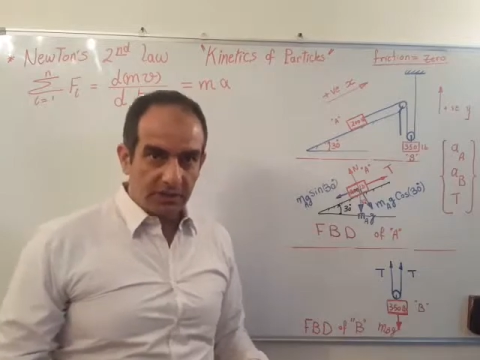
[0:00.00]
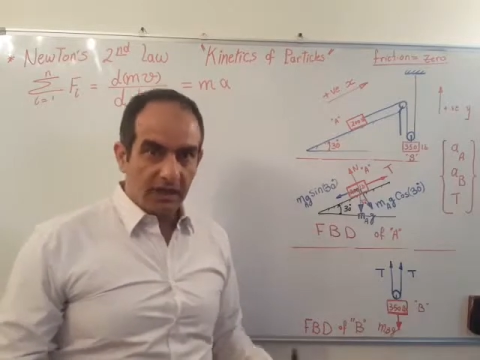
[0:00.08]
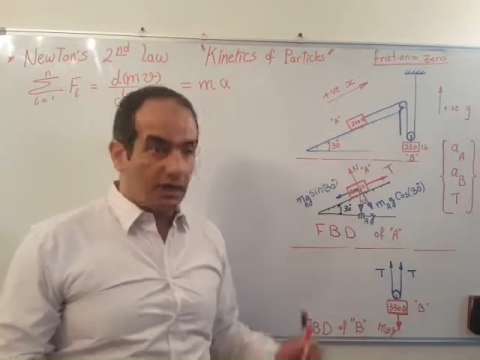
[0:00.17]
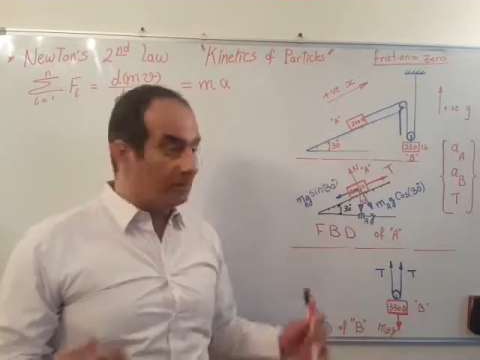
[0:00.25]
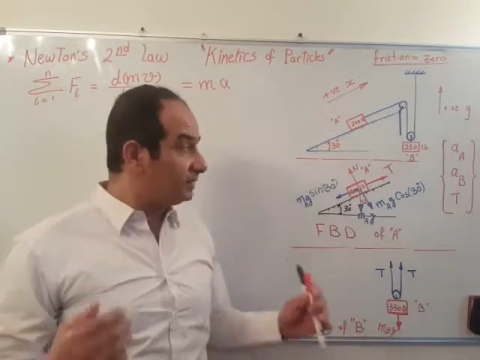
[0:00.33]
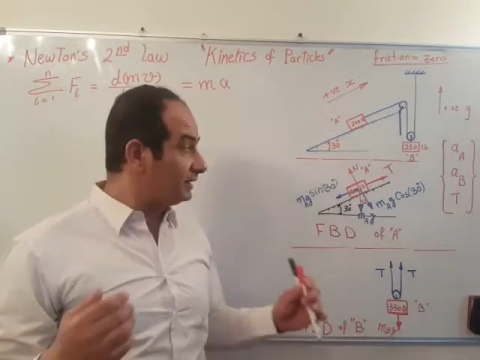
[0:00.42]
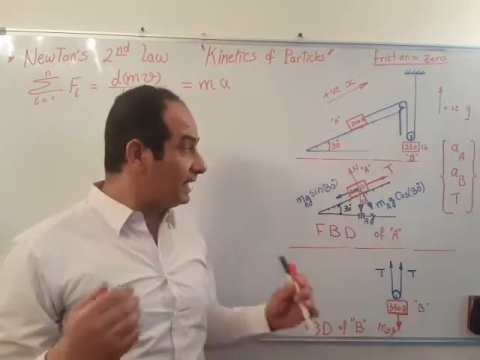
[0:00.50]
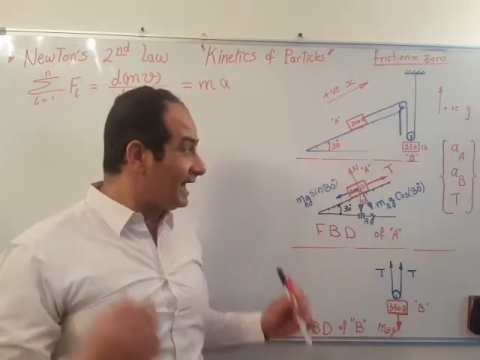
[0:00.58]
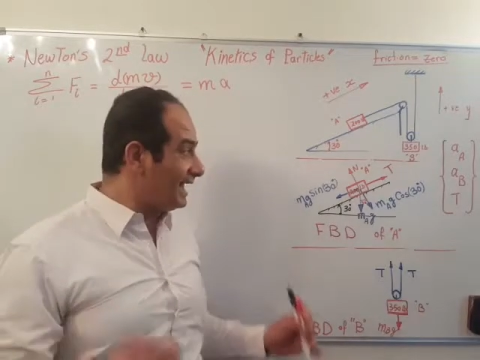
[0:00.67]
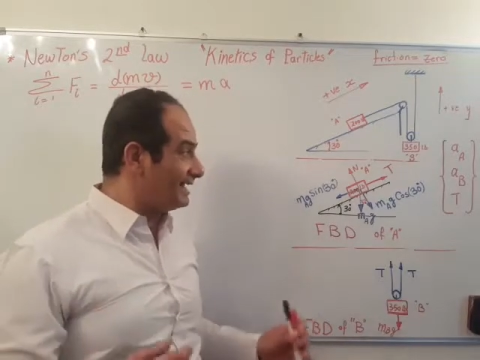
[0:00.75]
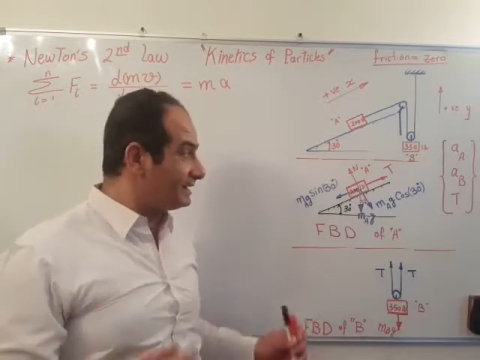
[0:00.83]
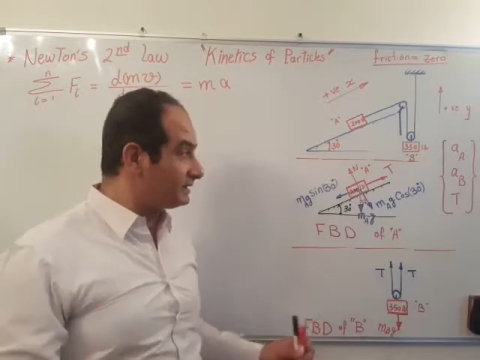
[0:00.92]

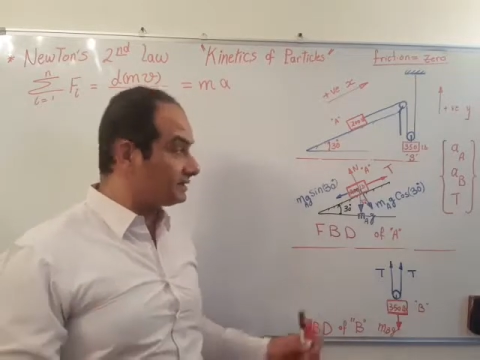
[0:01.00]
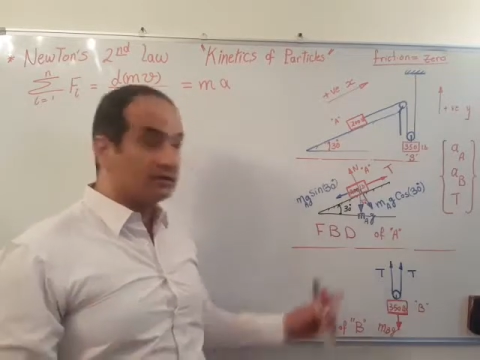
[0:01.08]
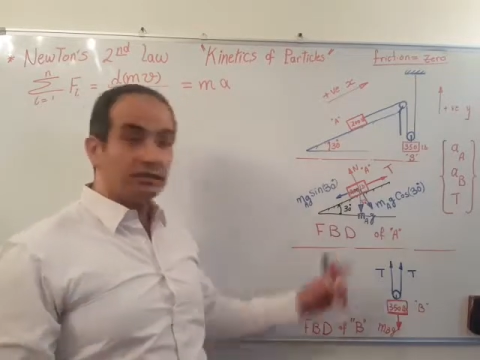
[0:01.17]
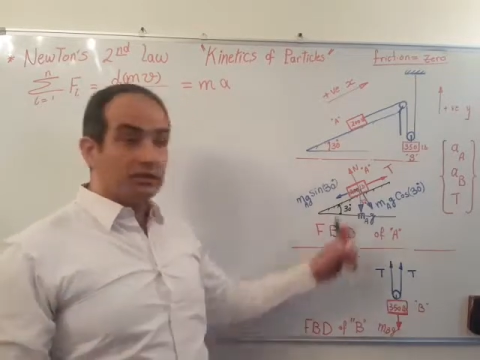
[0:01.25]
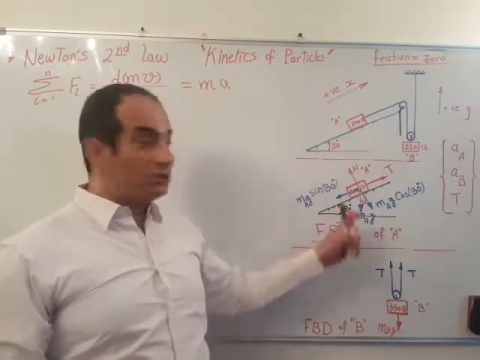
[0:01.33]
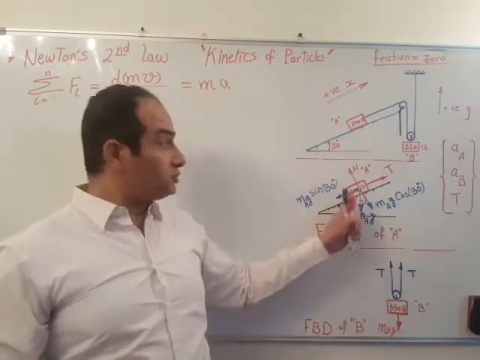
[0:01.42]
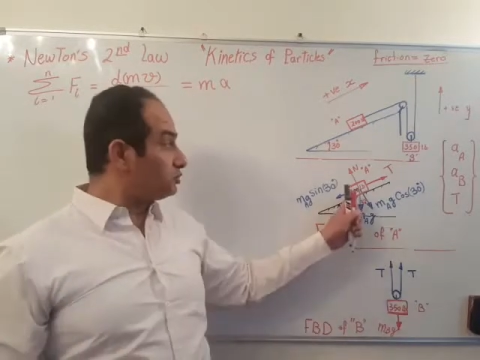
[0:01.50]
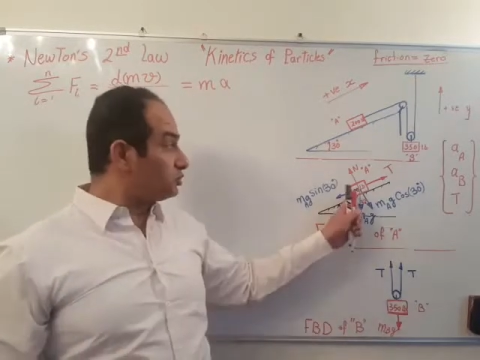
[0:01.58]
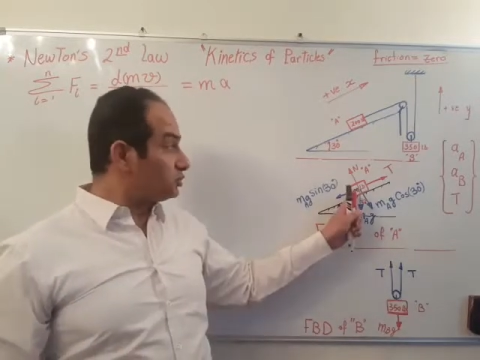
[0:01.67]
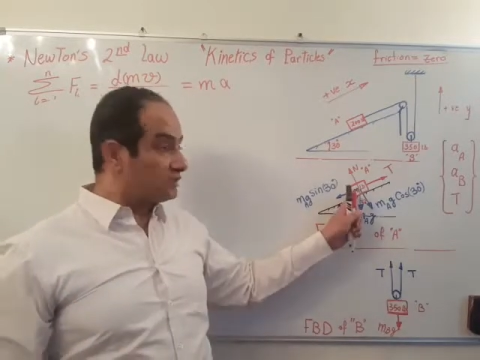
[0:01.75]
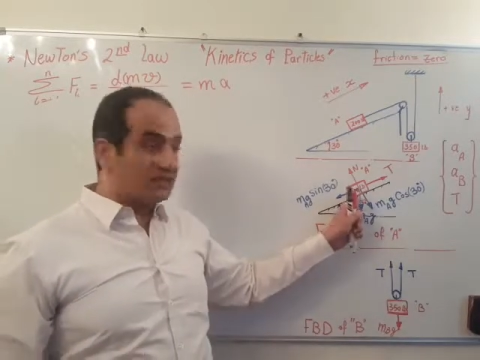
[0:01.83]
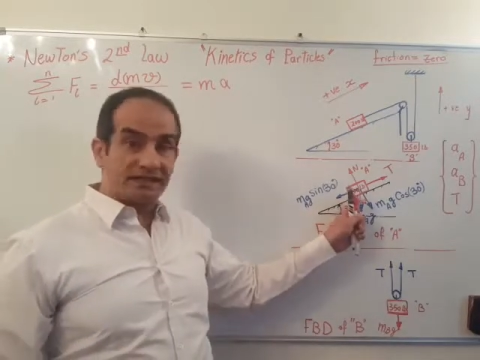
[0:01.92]
applied to
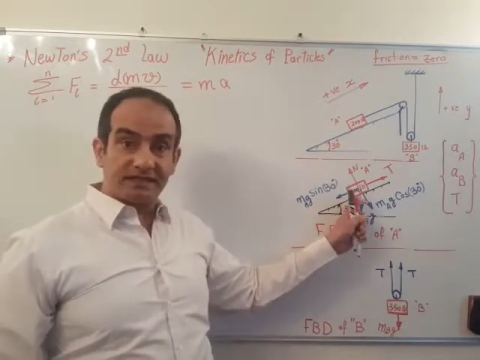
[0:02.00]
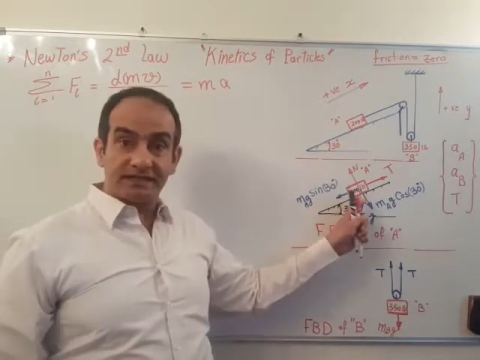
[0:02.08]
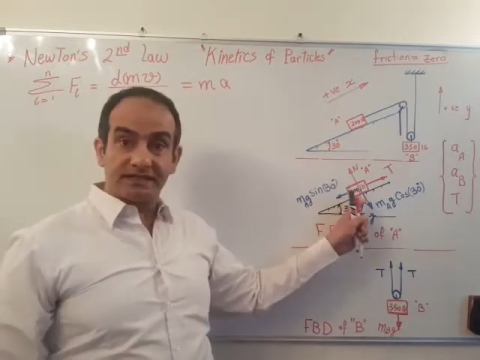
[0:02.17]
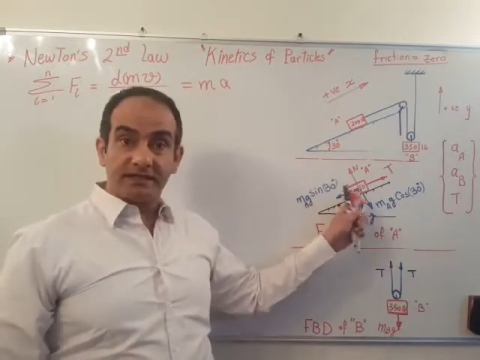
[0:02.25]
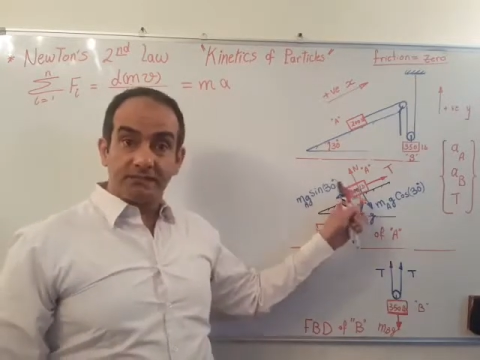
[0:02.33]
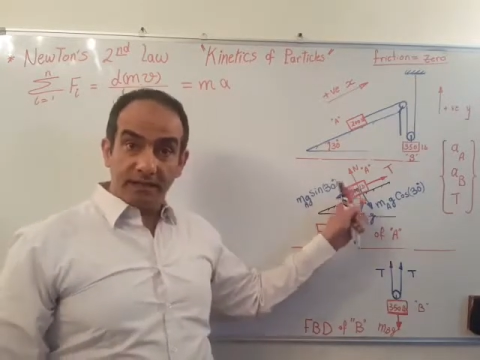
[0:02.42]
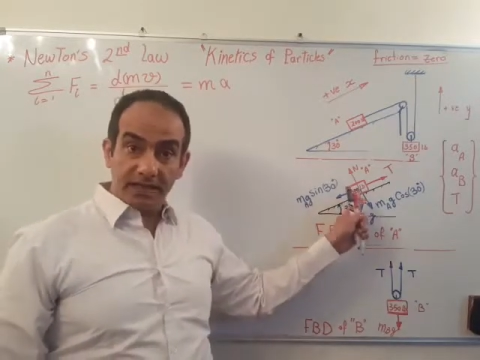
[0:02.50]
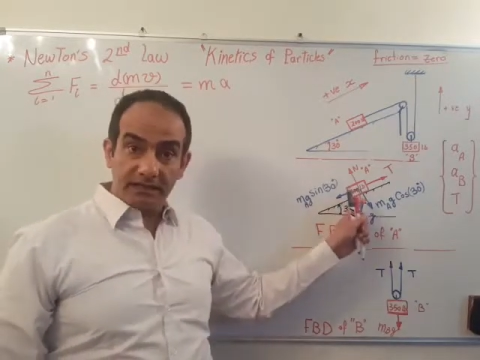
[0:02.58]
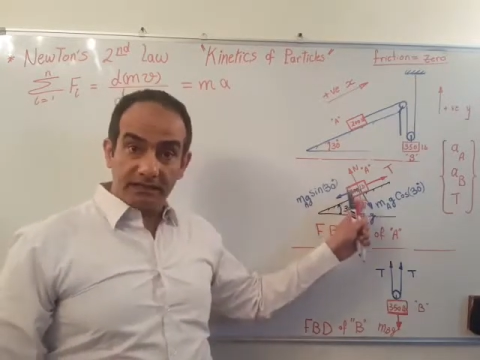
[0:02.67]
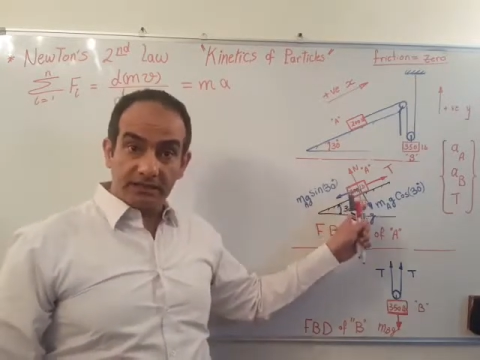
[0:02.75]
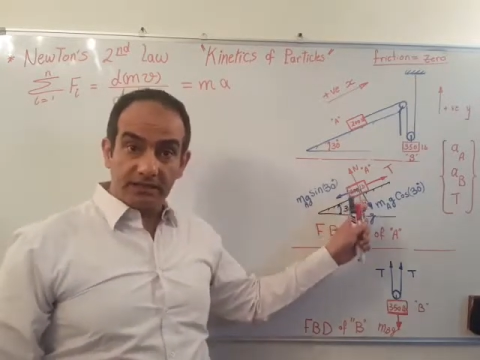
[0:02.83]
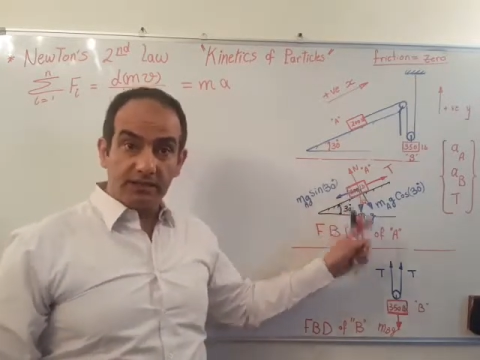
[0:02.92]
this
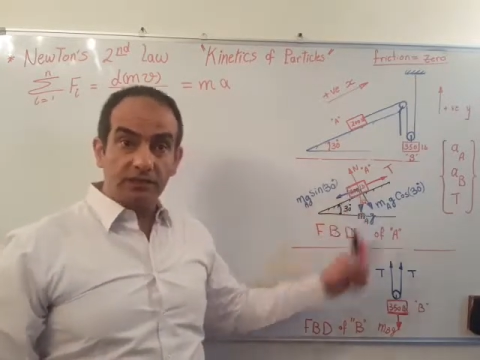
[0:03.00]
mass?